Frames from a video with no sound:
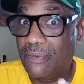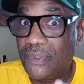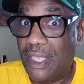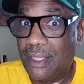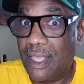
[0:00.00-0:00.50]

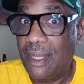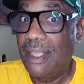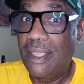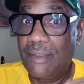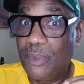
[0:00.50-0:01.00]
saying that,
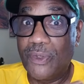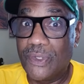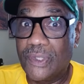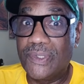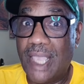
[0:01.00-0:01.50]
because
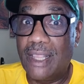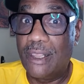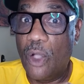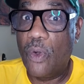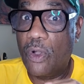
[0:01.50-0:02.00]
it's not
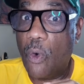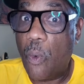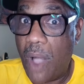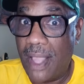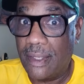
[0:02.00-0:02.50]
lower
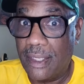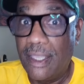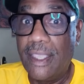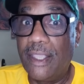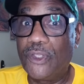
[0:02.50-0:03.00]
quality.
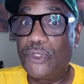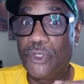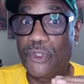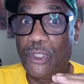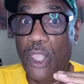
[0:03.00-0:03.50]
It's
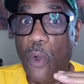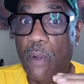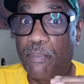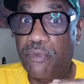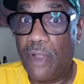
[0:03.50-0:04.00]
just lower
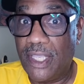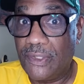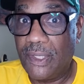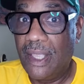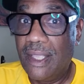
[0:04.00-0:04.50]
priced.
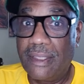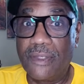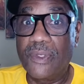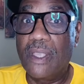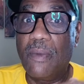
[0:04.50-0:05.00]

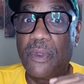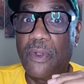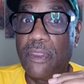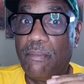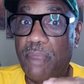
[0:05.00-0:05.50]
Doesn't come with all
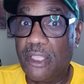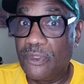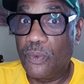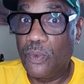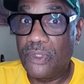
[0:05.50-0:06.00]
the bells
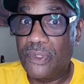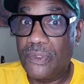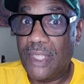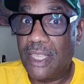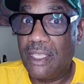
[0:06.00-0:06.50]
and whistles
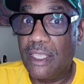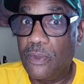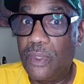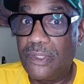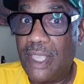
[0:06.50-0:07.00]
that the other
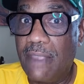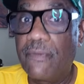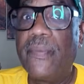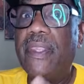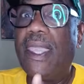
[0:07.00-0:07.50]
ones have,
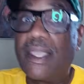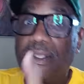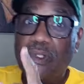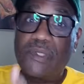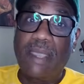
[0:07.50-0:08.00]

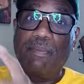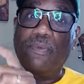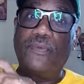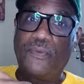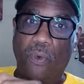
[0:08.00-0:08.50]
except
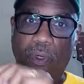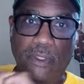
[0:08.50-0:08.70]
for